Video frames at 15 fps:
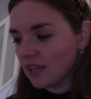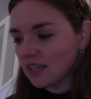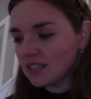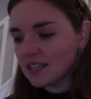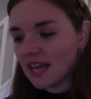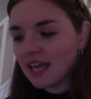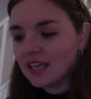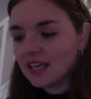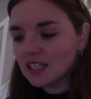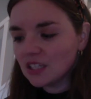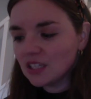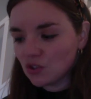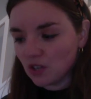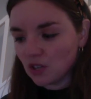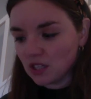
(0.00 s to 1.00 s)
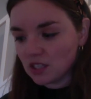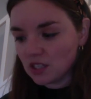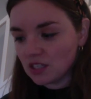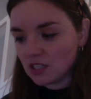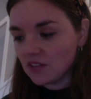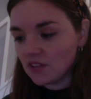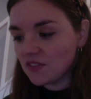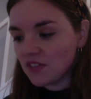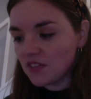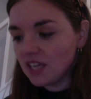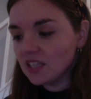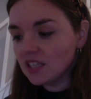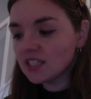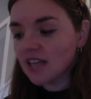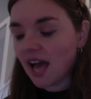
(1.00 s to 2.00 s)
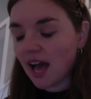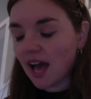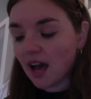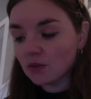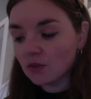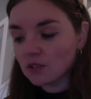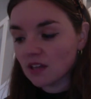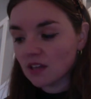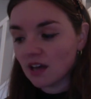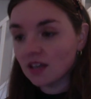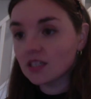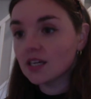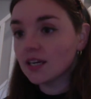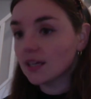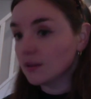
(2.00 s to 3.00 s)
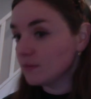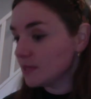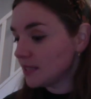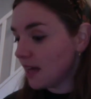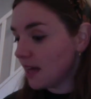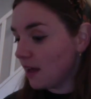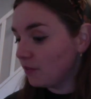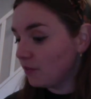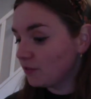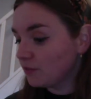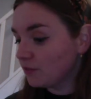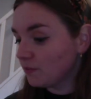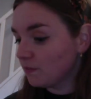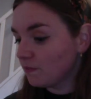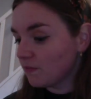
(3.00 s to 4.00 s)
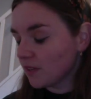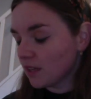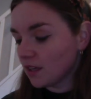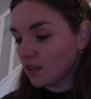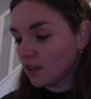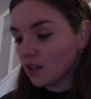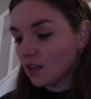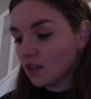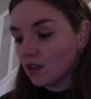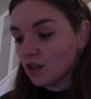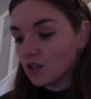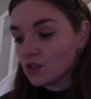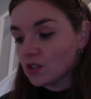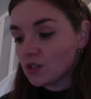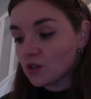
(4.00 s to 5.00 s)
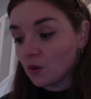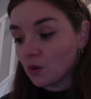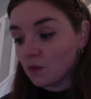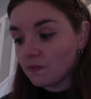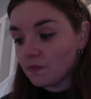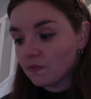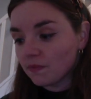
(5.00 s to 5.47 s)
take an interest in things outside himself. So,